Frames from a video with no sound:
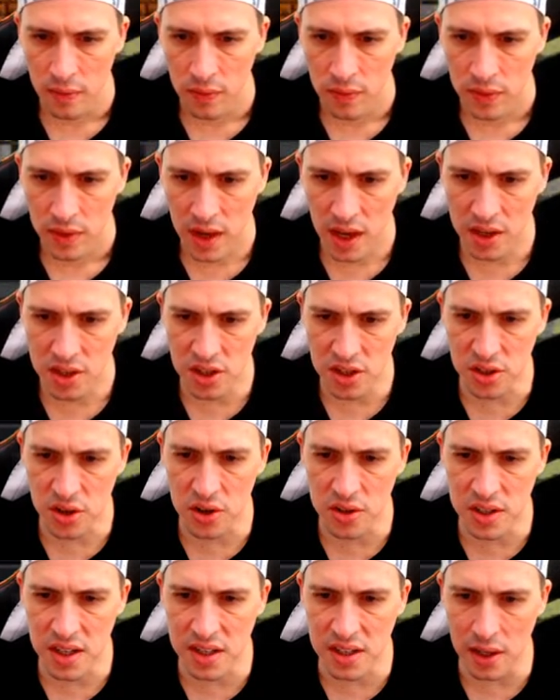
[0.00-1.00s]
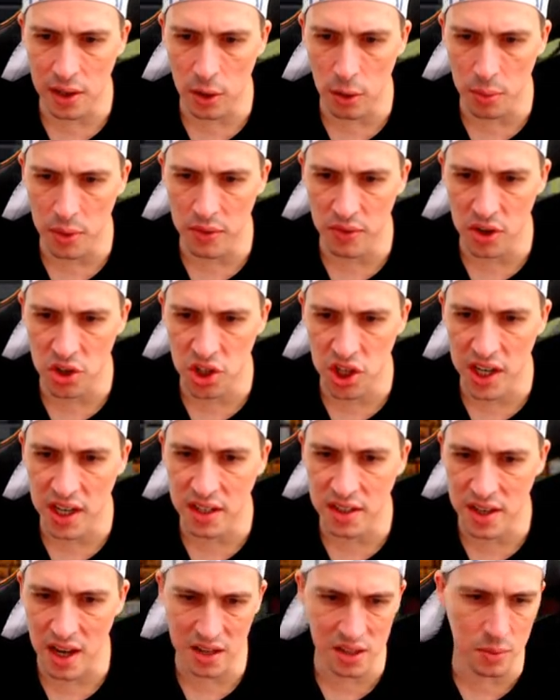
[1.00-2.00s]
yeah, just because he's a little bit of a
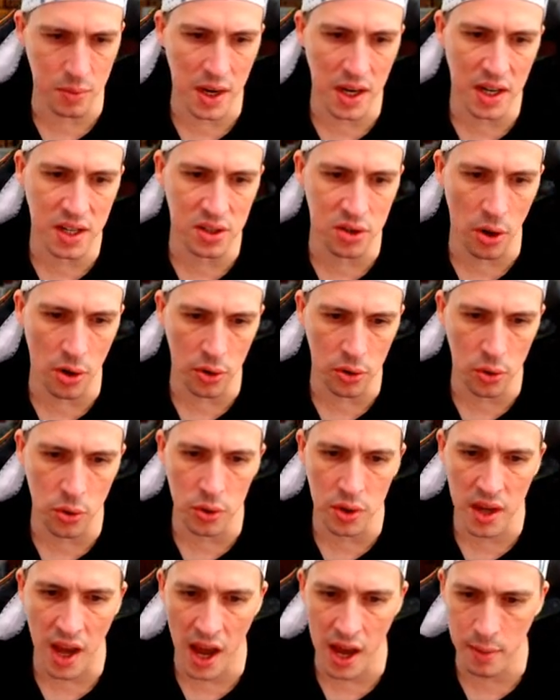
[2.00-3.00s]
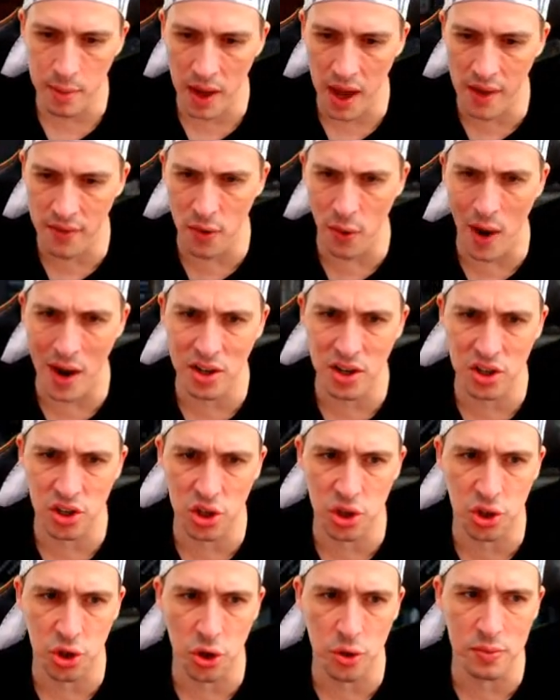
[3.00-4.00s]
cheat doesn't mean he's not a good gamer. Everyone just
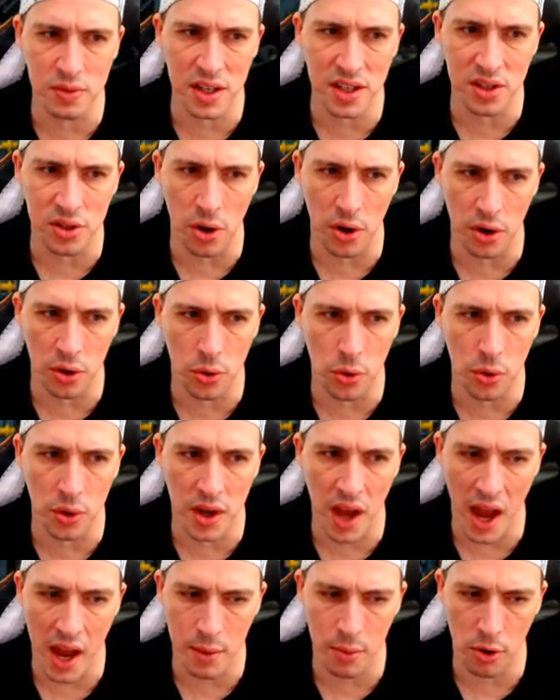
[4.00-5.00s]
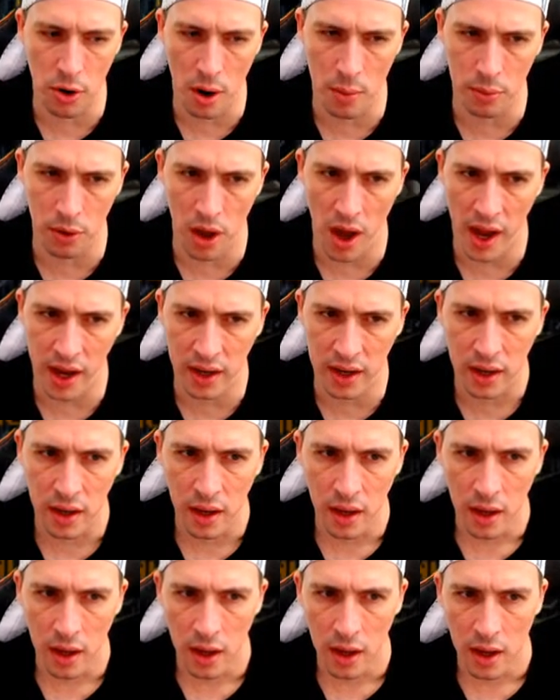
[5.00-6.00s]
assumes he's not a good gamer. I'm like,
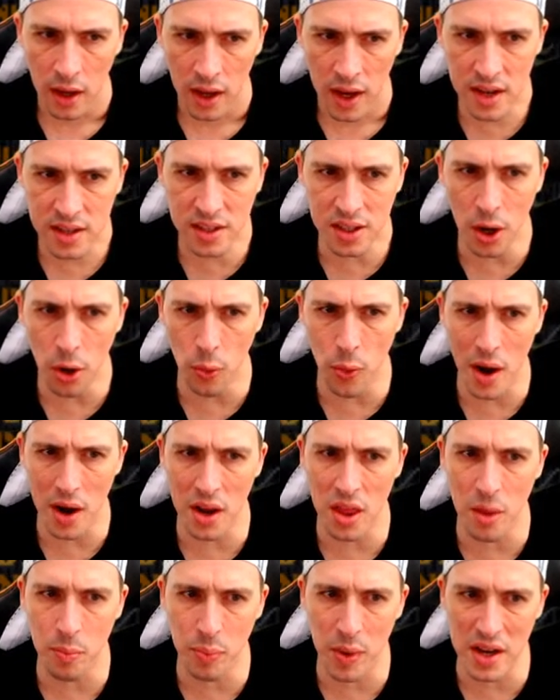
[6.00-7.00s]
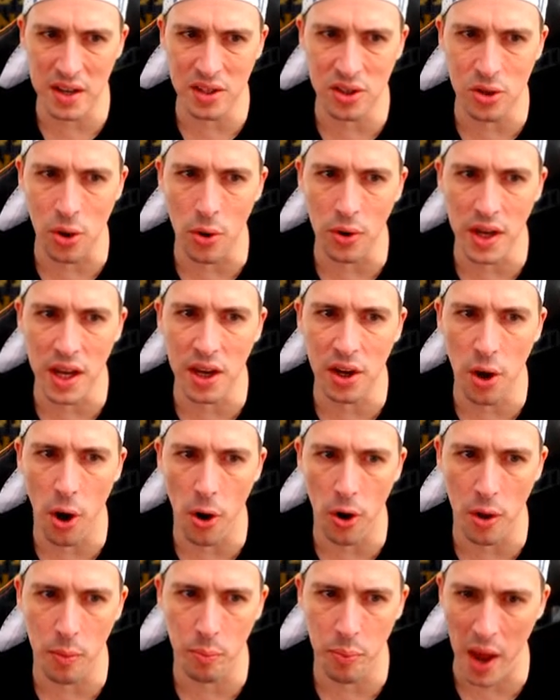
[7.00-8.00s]
he's still one of the best Donkey
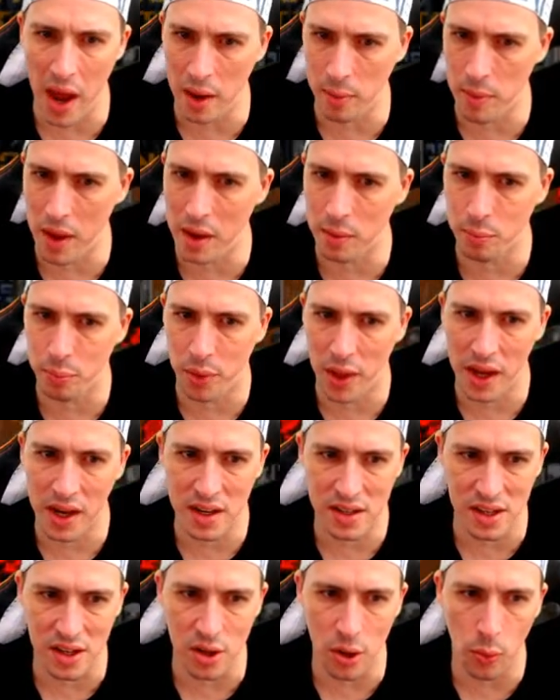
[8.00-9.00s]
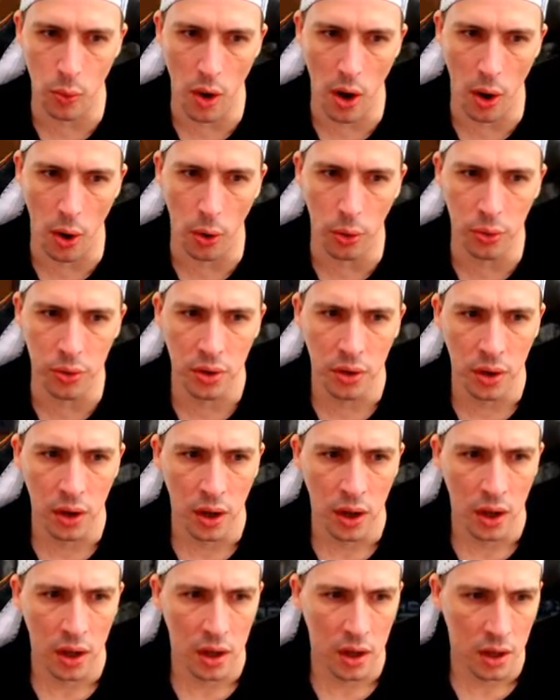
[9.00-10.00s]
Kong and Pac-Man players in the world.
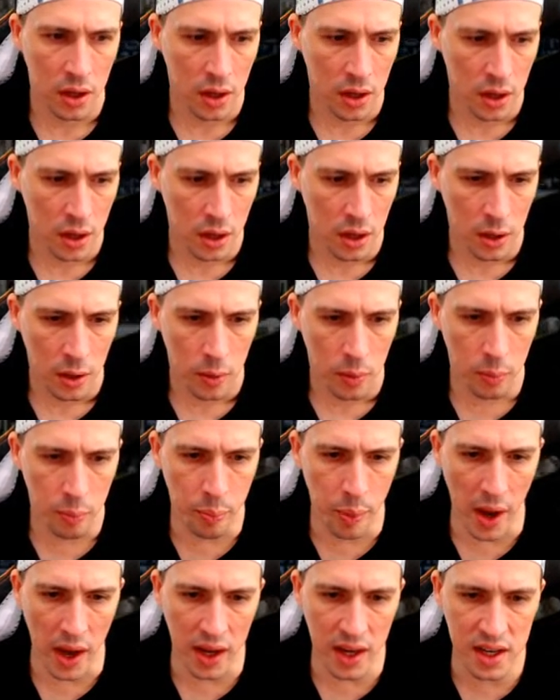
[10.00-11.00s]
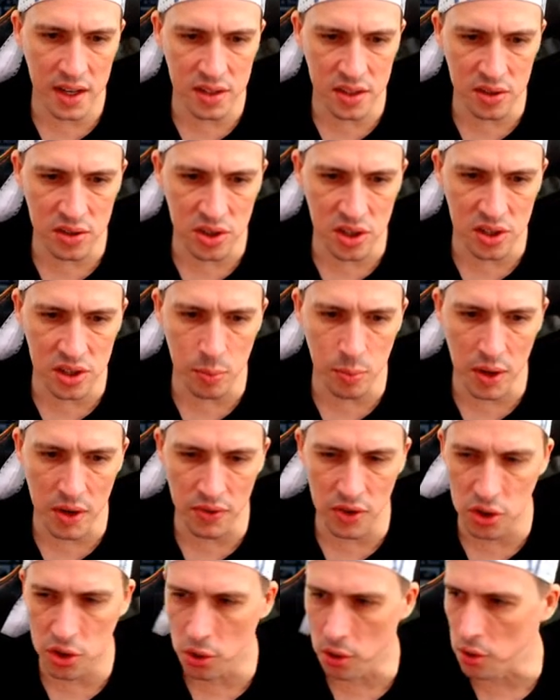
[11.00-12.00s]
But he's just a bit of
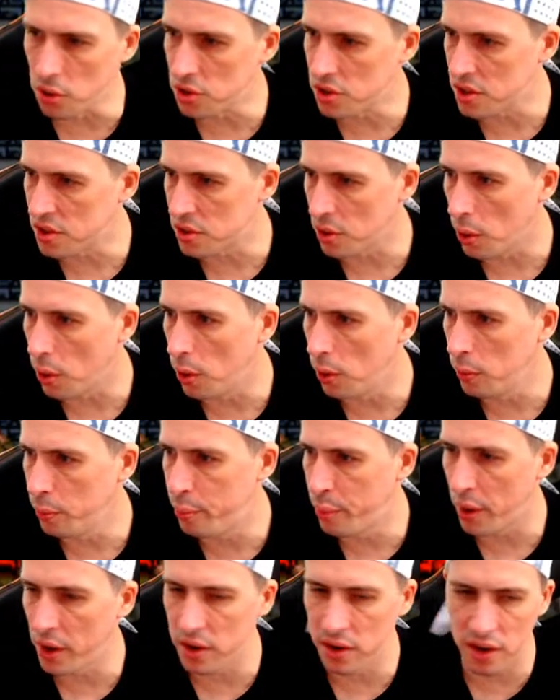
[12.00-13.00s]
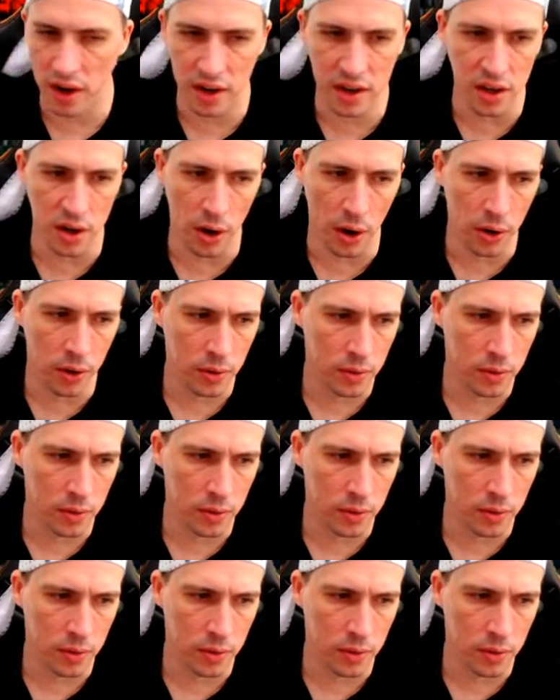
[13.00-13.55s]
a douche is all, but you know.